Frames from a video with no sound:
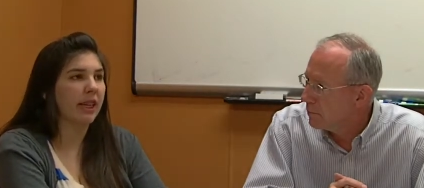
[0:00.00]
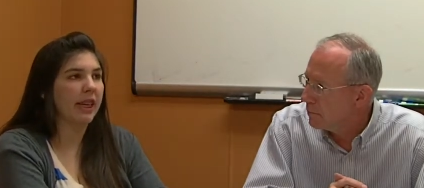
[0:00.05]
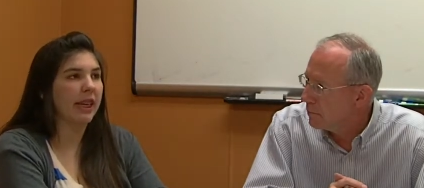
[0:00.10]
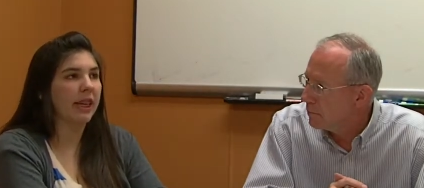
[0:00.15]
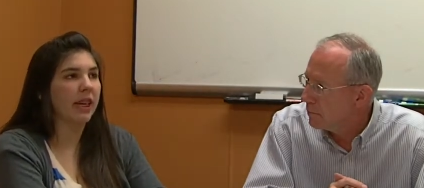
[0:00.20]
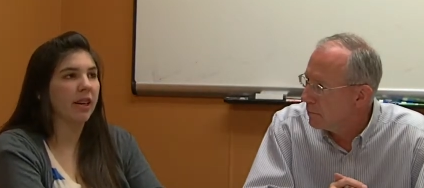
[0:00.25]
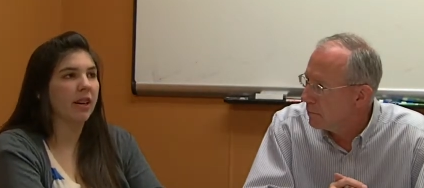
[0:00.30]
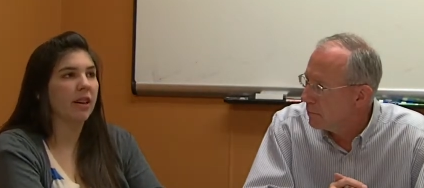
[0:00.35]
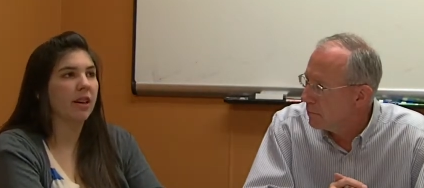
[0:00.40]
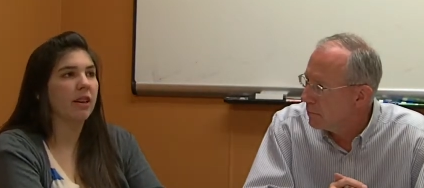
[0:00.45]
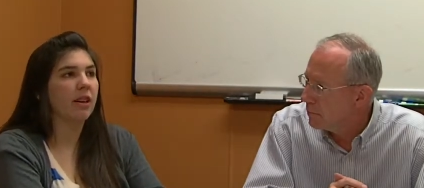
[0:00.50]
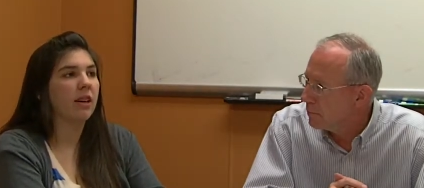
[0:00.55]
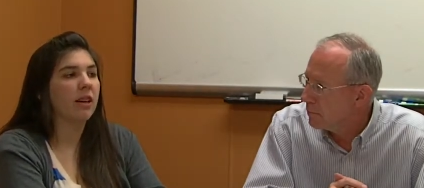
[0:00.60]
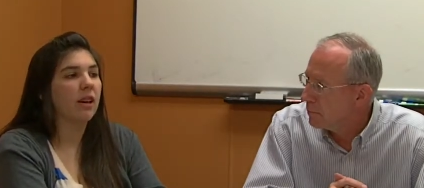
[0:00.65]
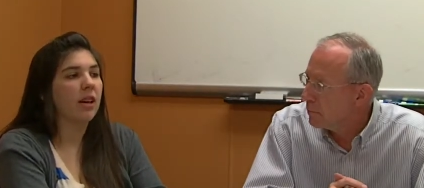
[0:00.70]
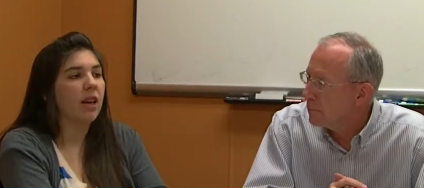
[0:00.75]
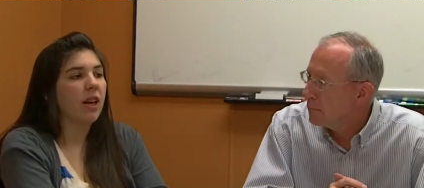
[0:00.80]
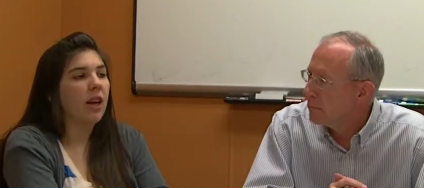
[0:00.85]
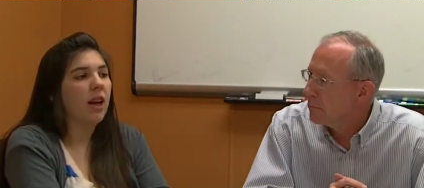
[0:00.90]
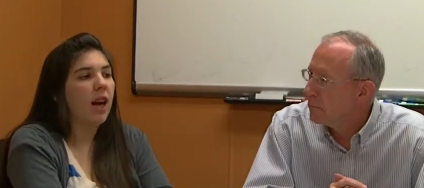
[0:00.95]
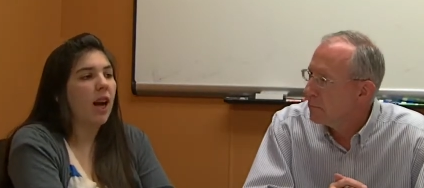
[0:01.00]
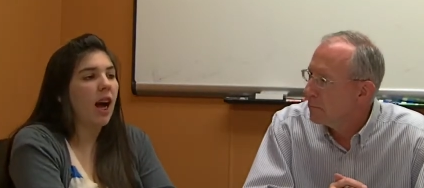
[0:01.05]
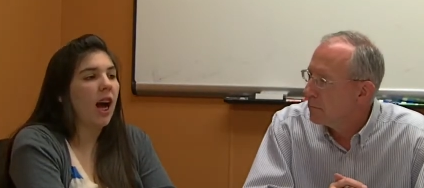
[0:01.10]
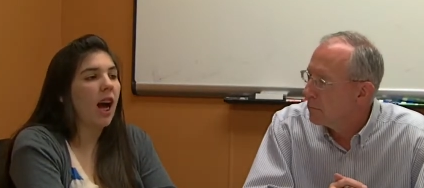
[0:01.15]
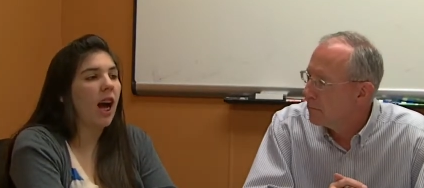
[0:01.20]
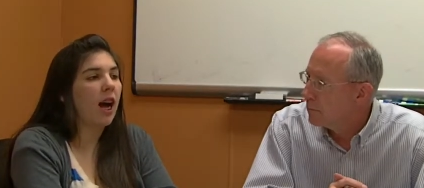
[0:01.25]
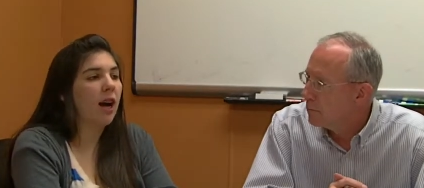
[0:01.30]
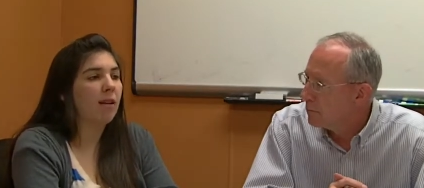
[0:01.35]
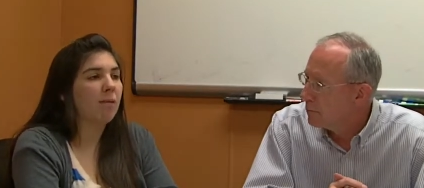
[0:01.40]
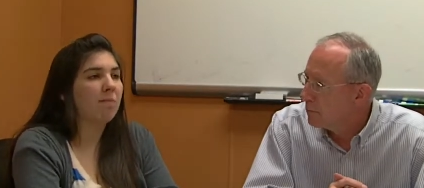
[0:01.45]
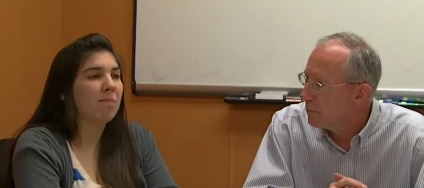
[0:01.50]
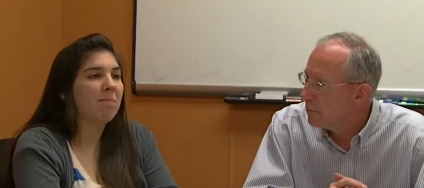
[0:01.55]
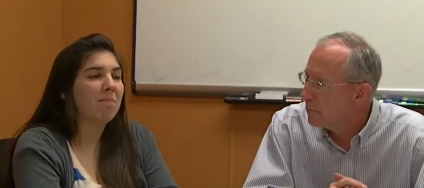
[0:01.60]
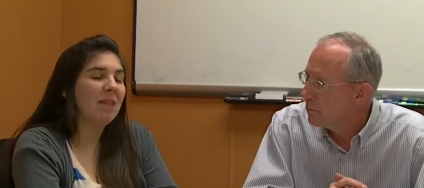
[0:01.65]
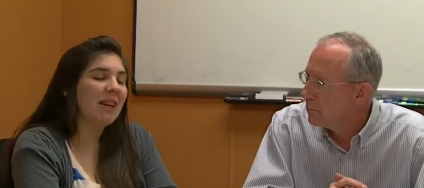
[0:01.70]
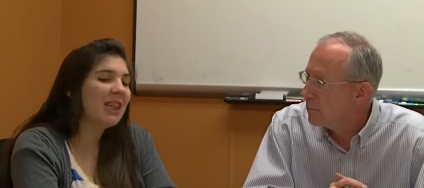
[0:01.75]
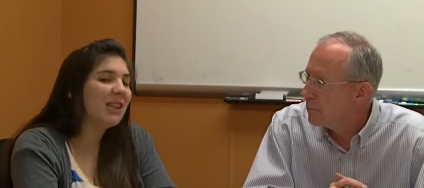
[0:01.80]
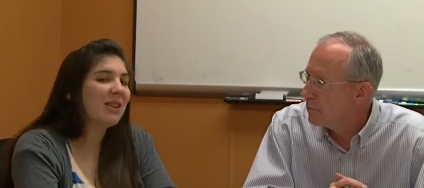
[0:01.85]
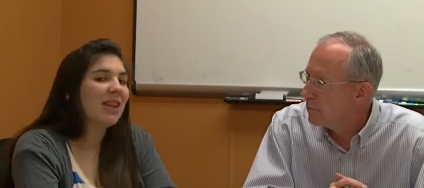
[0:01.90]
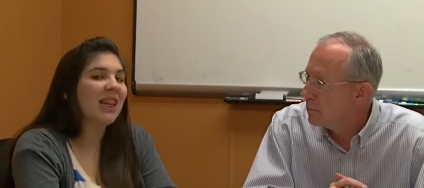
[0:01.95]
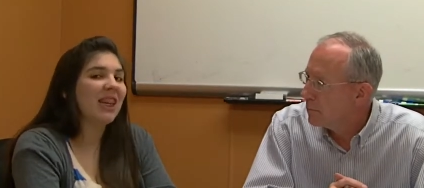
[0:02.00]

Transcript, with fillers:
Speaker 1: the year. Um, it's